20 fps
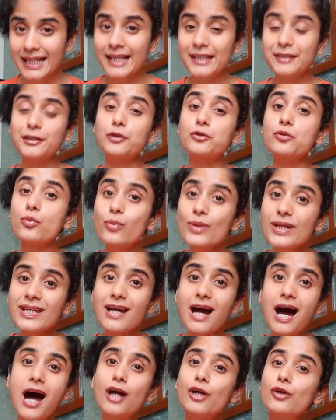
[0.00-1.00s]
that we
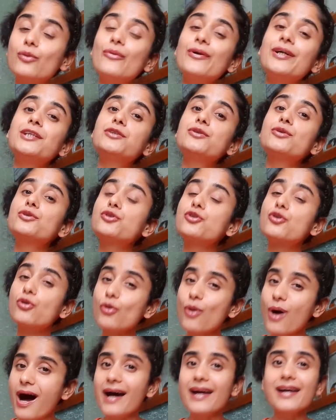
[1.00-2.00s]
are going to
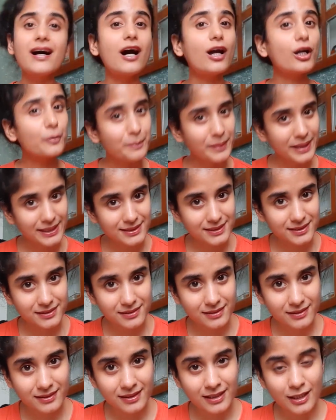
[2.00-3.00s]
try our best,
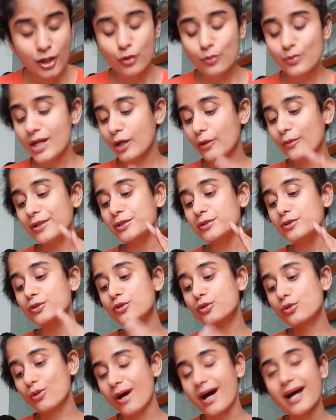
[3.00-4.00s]
we are going to
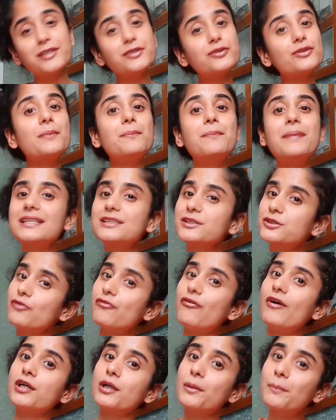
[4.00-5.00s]
try to the best of
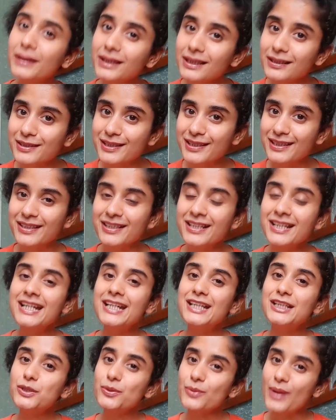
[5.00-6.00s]
our ability
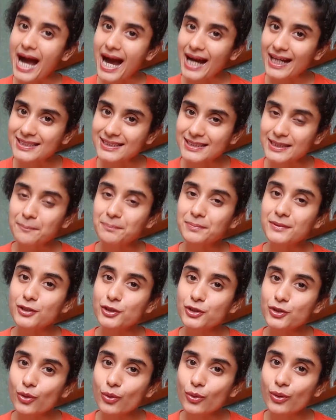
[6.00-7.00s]
to accept
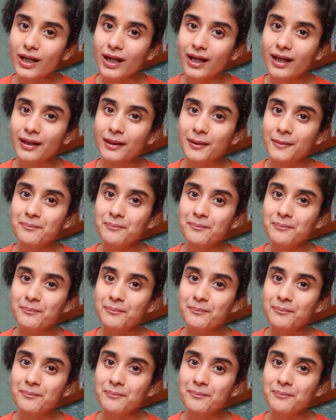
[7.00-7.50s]
yoga